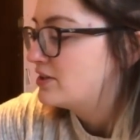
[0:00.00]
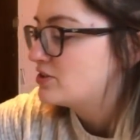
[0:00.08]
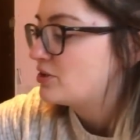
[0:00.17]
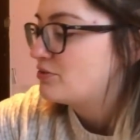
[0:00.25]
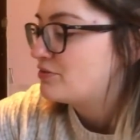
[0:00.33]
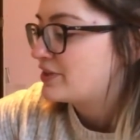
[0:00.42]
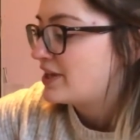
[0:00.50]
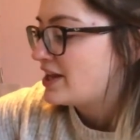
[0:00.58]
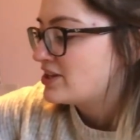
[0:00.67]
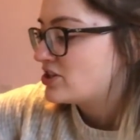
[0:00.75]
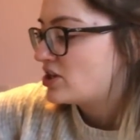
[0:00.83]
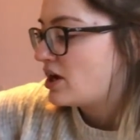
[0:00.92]
Don't
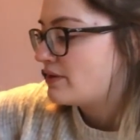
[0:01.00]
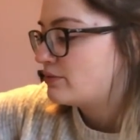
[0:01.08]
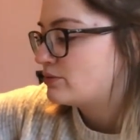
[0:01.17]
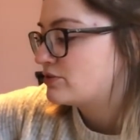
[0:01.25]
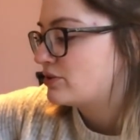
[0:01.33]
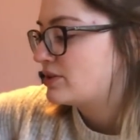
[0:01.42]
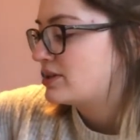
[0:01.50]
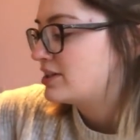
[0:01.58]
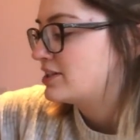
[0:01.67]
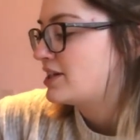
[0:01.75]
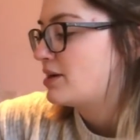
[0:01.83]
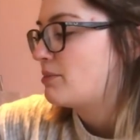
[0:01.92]
forget, I've also
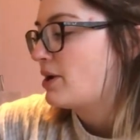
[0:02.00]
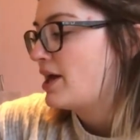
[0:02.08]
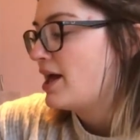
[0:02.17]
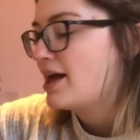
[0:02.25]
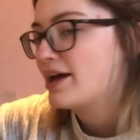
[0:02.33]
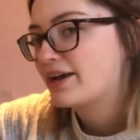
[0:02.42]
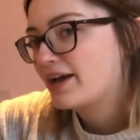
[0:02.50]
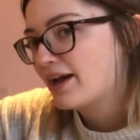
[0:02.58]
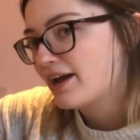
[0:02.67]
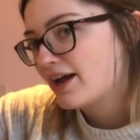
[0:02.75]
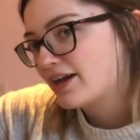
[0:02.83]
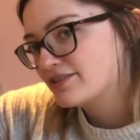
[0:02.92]
cleared out my hair
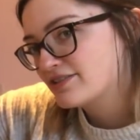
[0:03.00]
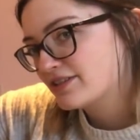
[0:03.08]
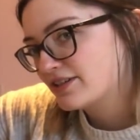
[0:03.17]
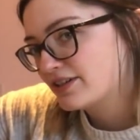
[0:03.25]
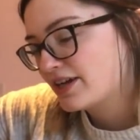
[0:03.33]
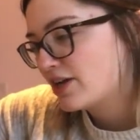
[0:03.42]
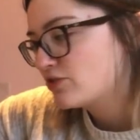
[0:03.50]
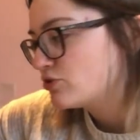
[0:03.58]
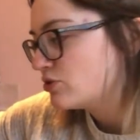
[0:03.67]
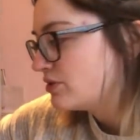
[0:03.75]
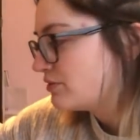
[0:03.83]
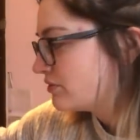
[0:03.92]
care and skincare
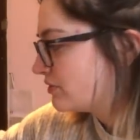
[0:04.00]
drawer if you